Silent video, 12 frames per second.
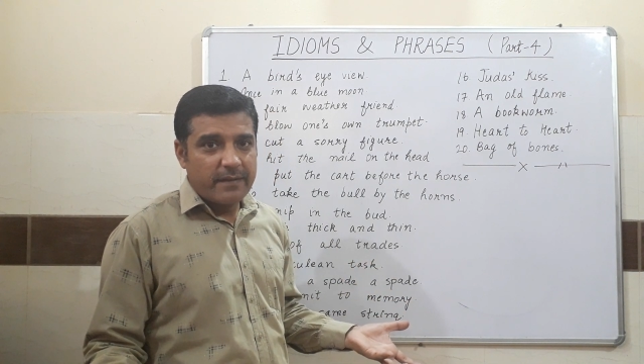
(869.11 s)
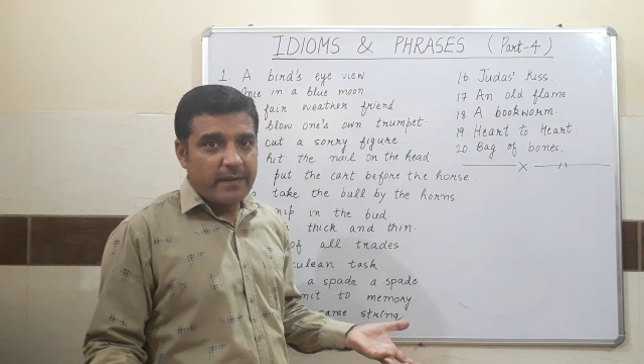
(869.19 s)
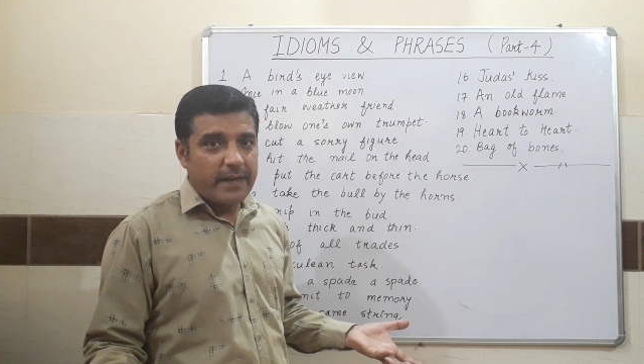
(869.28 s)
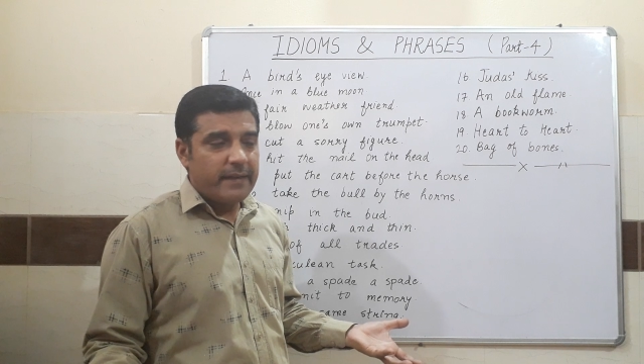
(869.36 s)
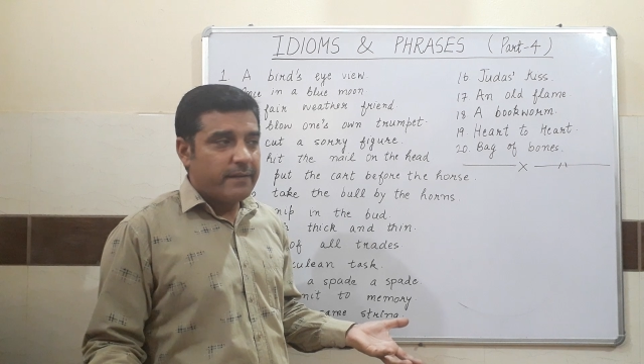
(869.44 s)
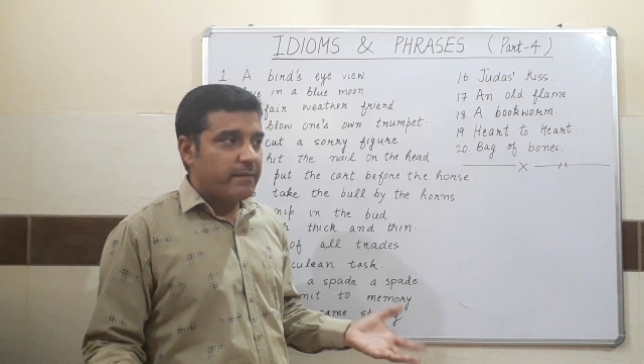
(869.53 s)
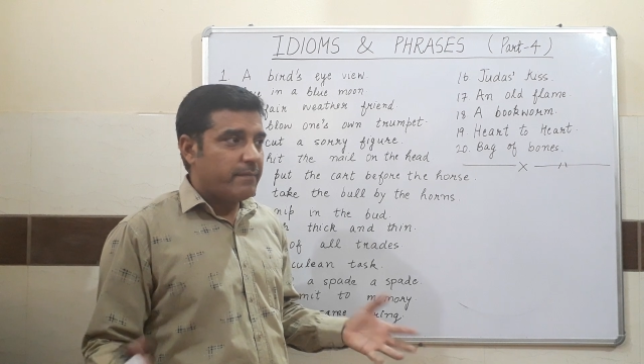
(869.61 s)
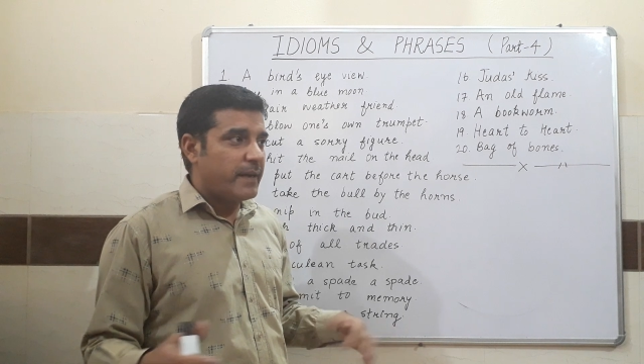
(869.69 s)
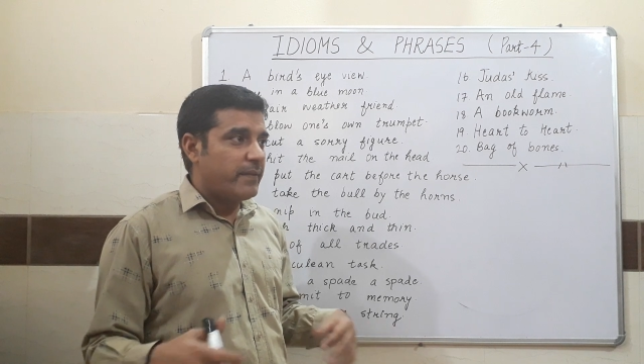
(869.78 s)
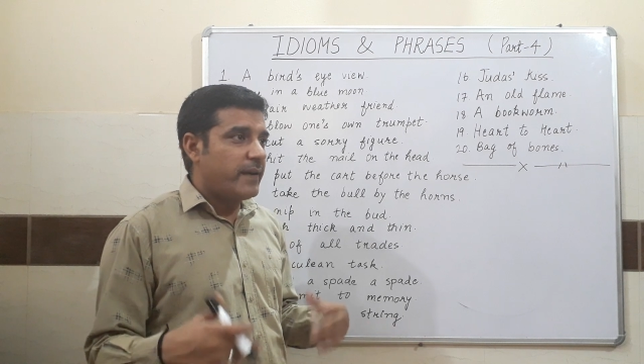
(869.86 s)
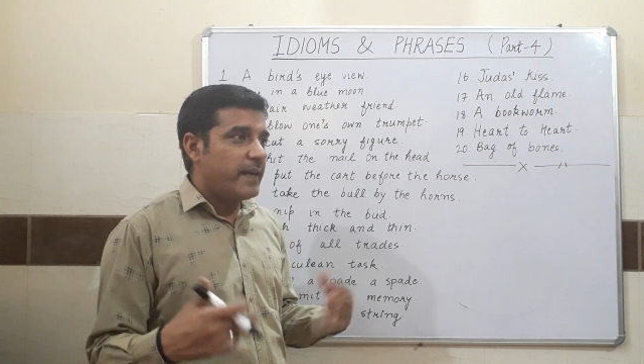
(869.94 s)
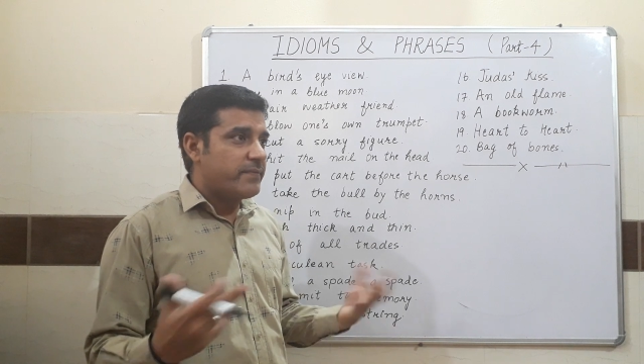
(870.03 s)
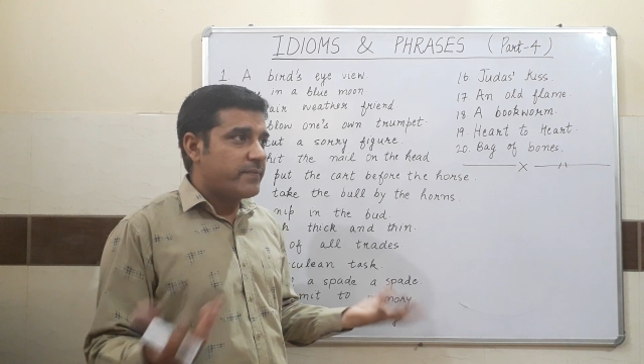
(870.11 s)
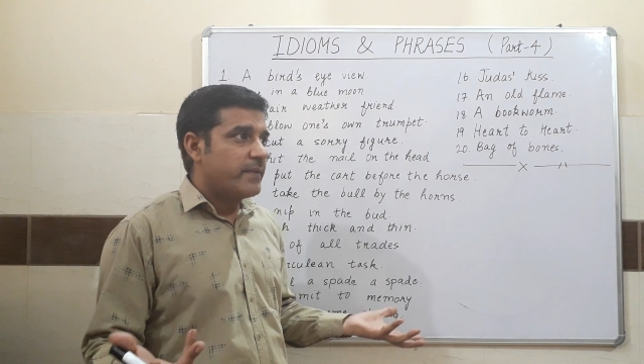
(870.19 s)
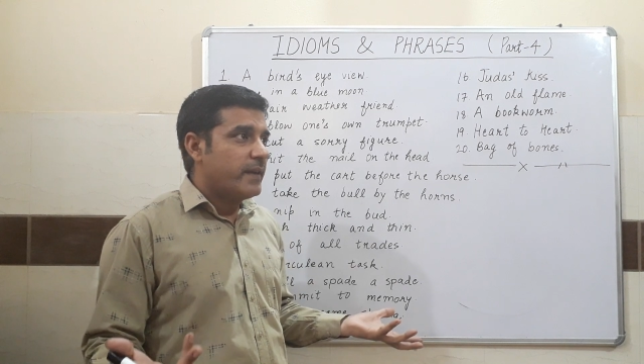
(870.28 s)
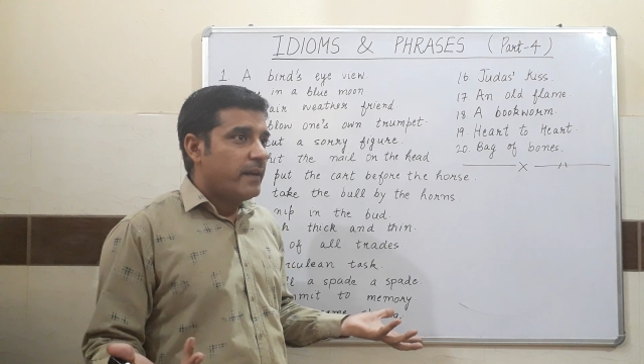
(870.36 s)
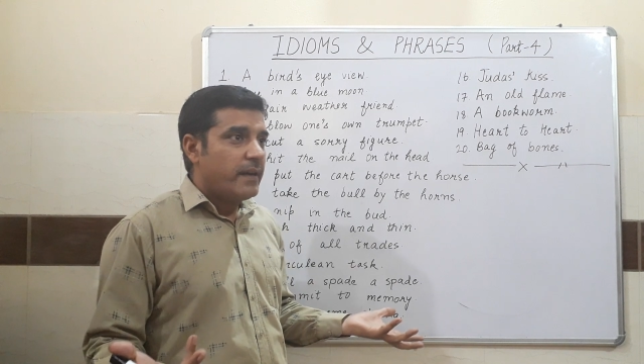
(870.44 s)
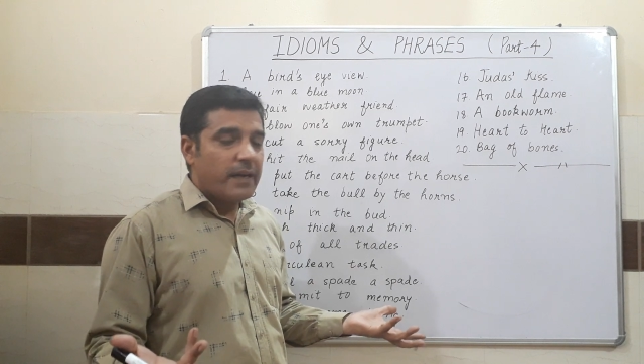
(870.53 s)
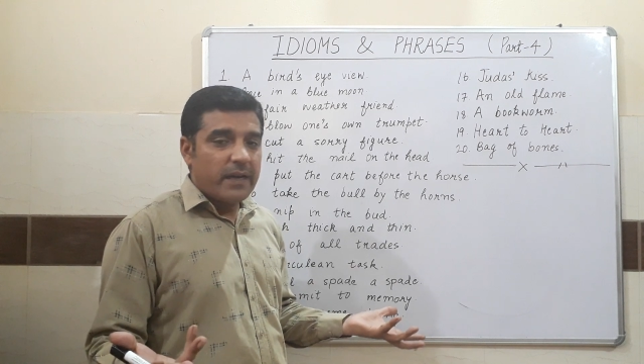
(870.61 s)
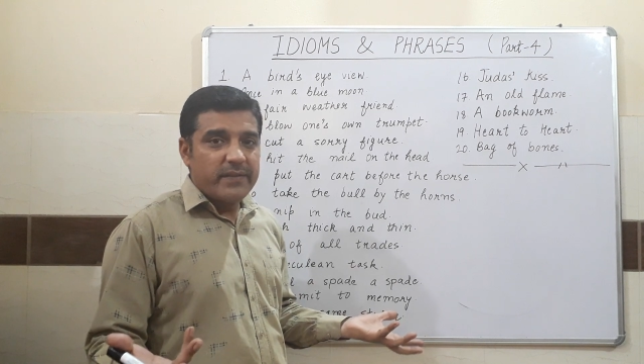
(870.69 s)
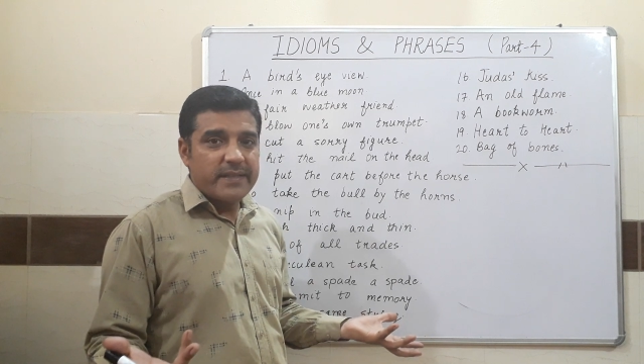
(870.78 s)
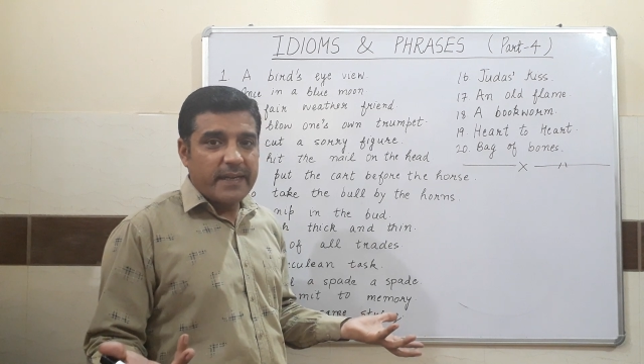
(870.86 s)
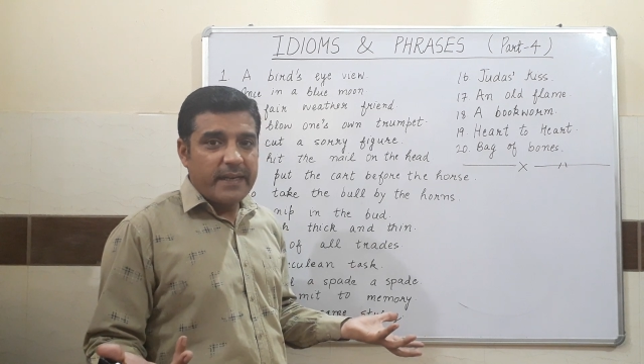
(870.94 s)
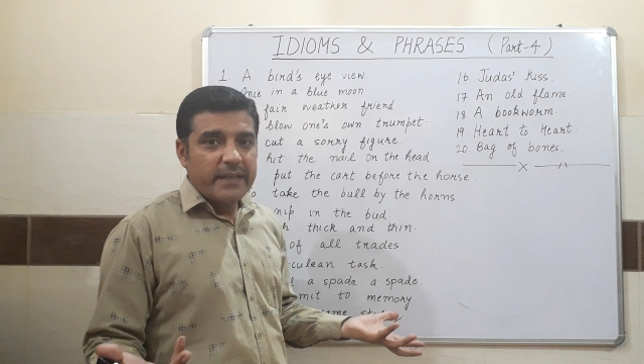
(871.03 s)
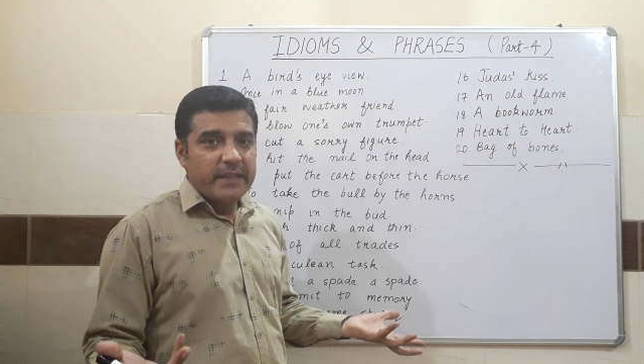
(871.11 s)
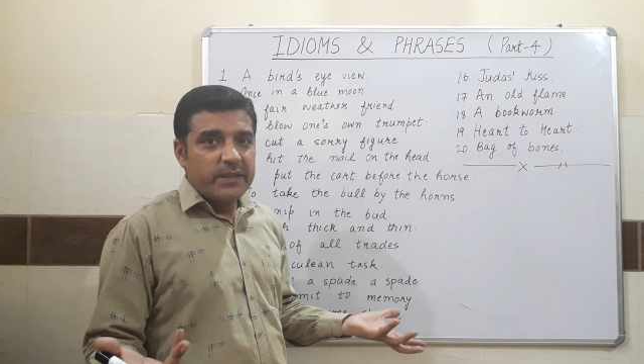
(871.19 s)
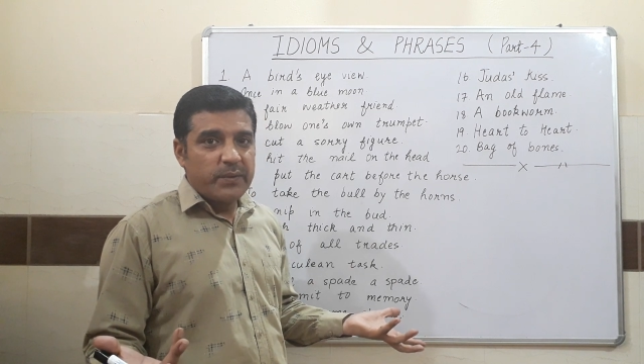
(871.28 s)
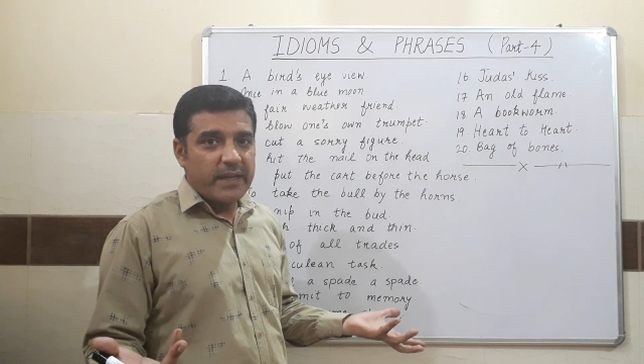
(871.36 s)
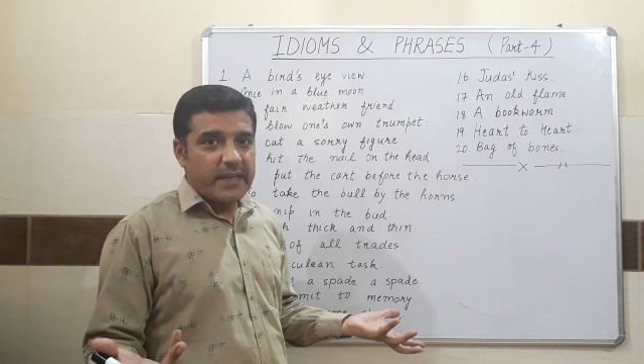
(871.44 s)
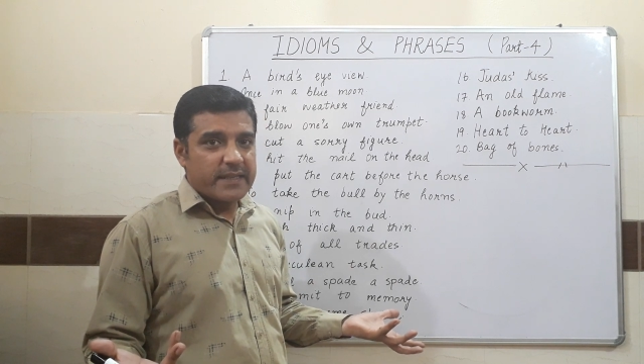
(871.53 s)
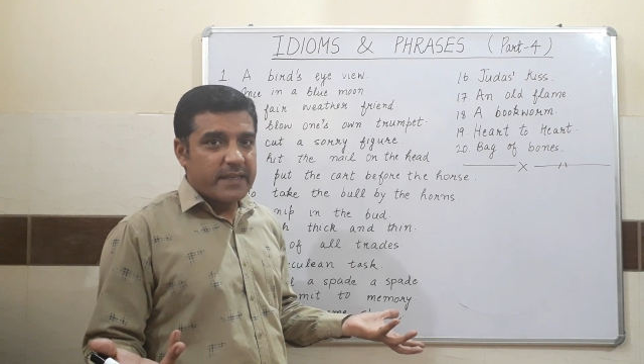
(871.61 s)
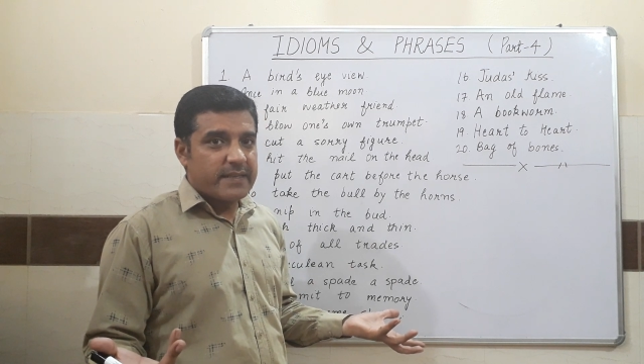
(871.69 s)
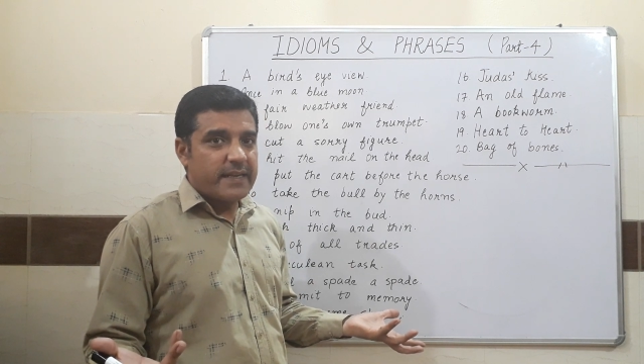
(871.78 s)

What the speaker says: Right? My wife's love is a Judas Kiss.